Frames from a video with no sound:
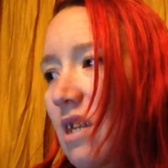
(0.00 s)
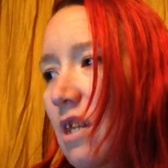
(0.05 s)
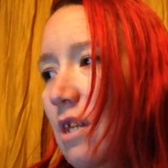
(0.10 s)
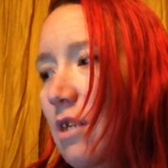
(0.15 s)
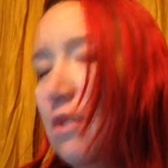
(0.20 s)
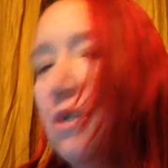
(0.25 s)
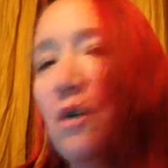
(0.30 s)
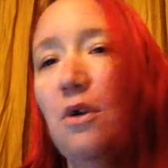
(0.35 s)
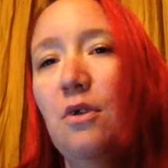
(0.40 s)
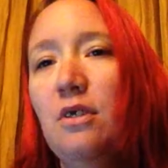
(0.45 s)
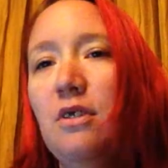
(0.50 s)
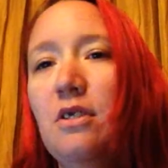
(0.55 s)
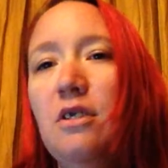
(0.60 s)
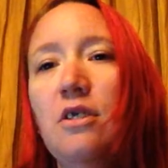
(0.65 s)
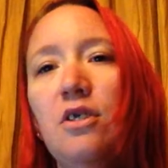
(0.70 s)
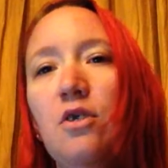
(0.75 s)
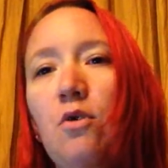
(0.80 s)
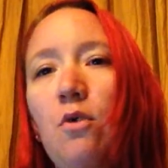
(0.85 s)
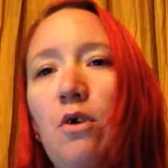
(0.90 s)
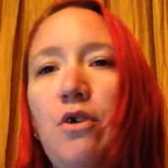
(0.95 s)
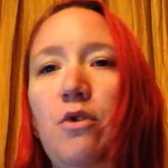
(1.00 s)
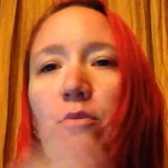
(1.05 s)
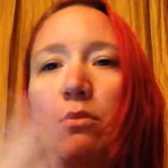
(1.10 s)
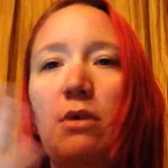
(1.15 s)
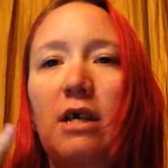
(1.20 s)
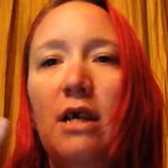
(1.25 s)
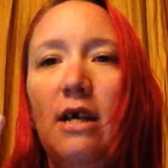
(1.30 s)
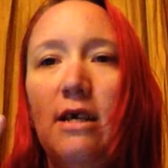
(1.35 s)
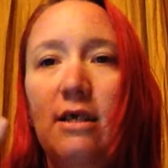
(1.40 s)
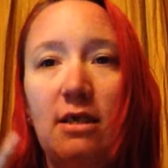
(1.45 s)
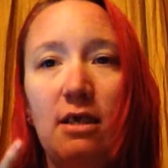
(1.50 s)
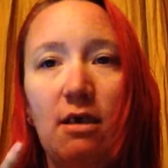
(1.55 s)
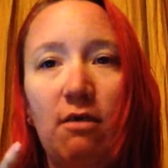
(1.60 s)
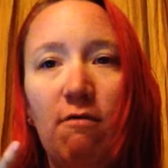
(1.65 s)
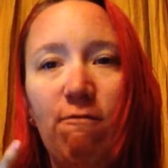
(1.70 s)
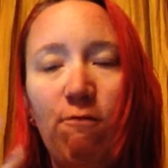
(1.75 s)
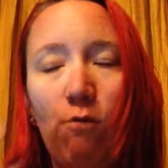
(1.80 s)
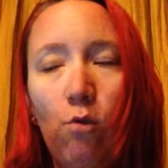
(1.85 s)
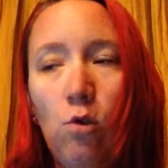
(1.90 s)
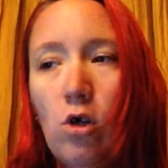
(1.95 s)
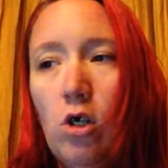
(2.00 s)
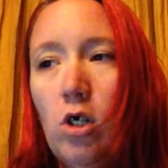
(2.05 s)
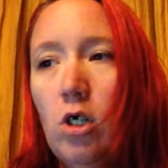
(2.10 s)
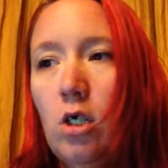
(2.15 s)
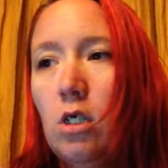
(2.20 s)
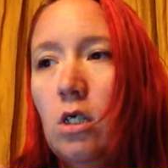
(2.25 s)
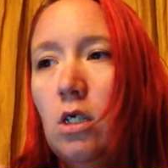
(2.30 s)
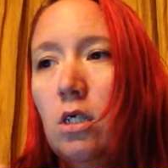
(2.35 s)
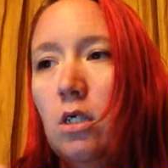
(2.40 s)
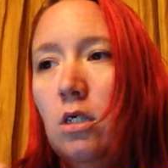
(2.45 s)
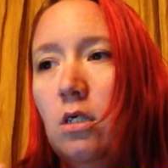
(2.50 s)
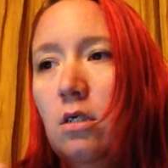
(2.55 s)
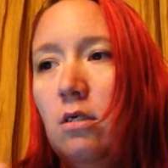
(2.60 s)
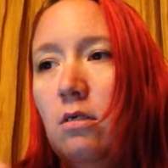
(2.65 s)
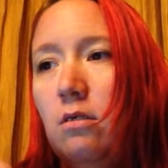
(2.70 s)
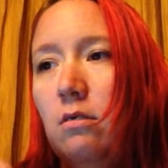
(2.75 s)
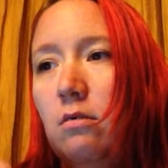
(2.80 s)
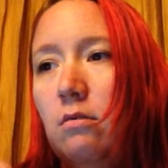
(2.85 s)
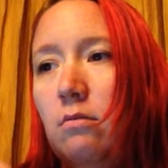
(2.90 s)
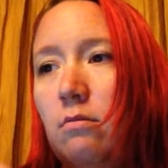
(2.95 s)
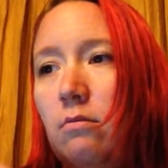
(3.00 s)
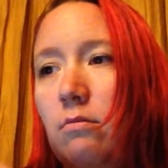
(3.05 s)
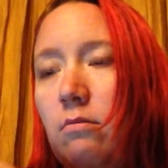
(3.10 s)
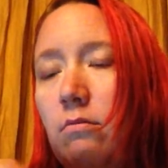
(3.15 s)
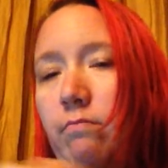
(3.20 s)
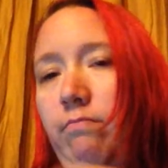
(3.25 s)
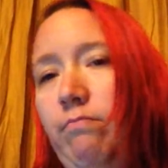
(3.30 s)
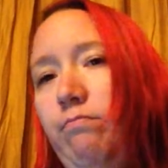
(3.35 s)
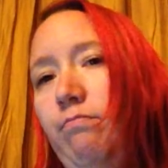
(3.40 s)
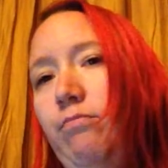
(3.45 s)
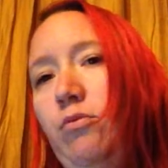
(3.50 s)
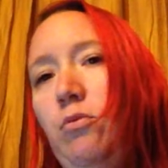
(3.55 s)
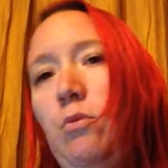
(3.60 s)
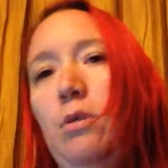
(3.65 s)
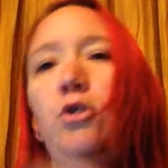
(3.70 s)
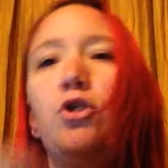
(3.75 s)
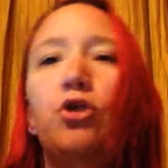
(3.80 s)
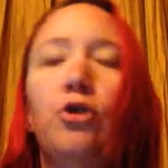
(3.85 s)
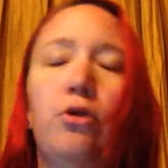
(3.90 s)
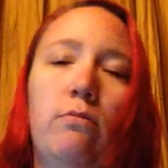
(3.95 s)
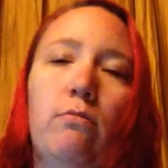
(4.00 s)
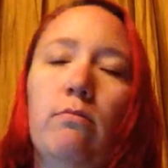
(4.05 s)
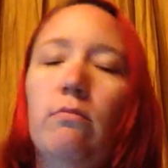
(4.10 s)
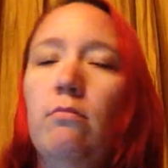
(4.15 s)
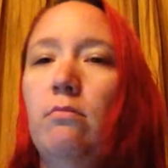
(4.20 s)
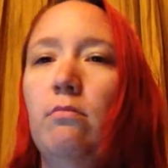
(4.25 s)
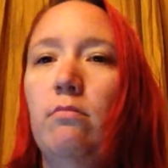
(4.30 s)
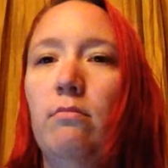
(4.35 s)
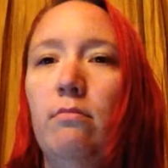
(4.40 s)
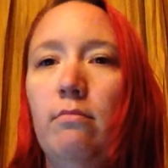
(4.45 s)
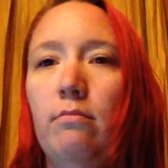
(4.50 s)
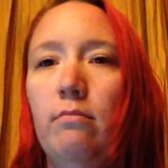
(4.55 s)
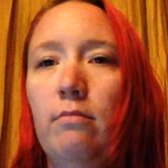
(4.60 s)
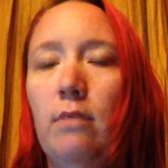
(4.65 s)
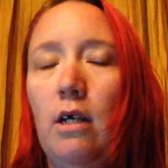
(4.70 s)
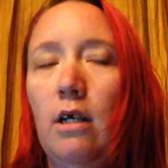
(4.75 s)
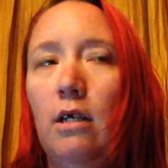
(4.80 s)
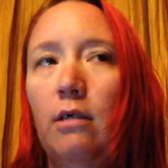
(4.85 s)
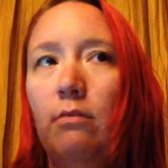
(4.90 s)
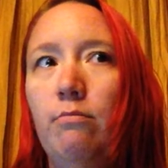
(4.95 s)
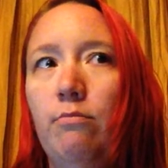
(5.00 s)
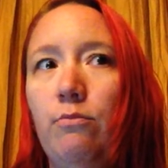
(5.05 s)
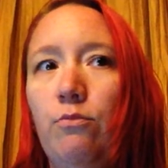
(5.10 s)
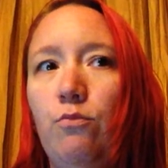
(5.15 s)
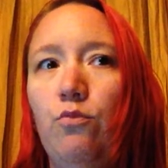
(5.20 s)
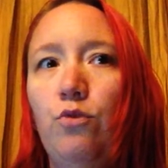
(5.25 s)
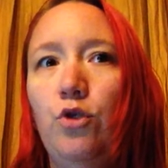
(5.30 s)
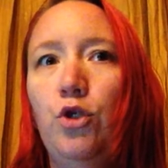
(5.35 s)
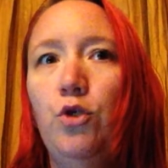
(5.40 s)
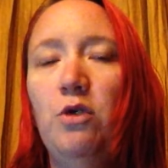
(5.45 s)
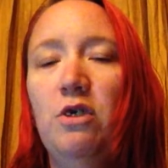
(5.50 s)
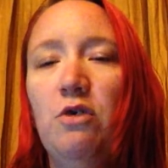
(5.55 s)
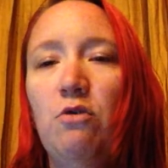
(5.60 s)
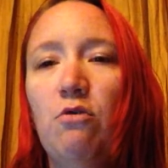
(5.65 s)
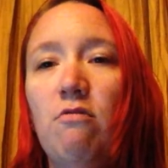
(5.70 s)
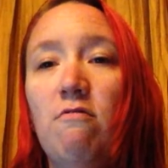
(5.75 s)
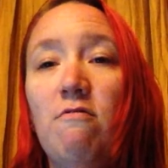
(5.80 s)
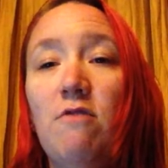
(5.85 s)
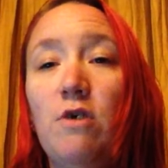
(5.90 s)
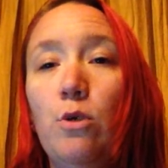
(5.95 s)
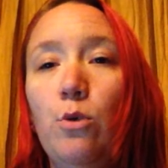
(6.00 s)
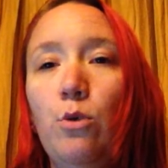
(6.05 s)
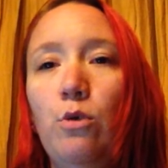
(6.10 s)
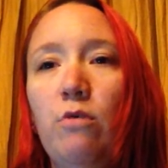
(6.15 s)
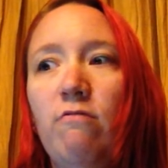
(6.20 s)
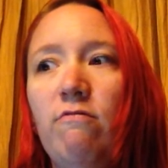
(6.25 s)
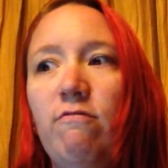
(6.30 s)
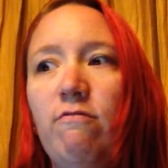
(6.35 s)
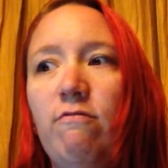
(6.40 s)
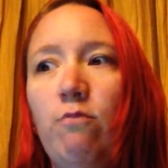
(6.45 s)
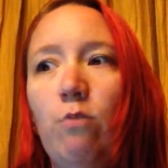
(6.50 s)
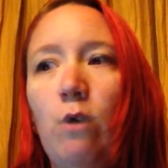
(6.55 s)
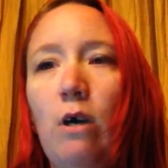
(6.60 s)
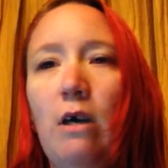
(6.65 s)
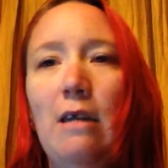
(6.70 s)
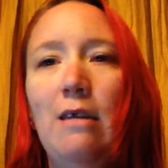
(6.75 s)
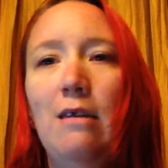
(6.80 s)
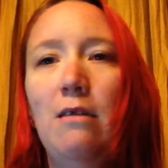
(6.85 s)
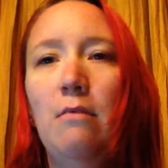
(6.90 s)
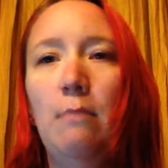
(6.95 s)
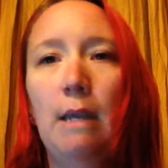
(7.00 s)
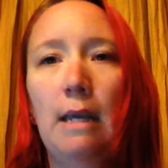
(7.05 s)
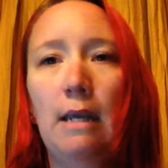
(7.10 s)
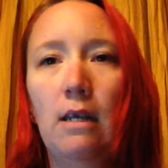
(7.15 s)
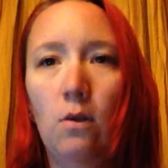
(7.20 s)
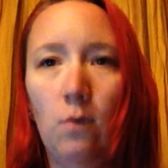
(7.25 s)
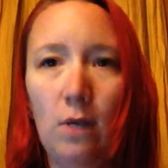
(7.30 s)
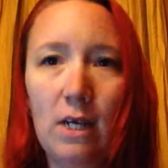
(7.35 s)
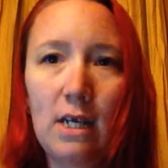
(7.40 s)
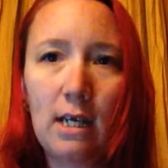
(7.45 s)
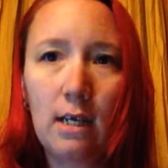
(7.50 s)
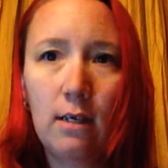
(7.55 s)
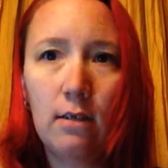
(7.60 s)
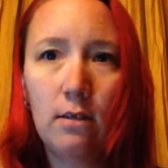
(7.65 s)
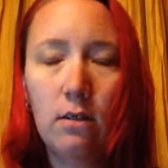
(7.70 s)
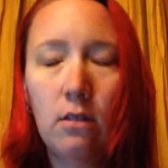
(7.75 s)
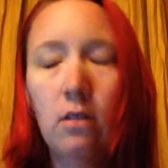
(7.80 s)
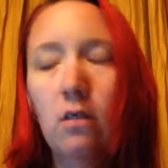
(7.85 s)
So this is going to be a set of 4. Pretty much doing a review of what I did Mania weekend.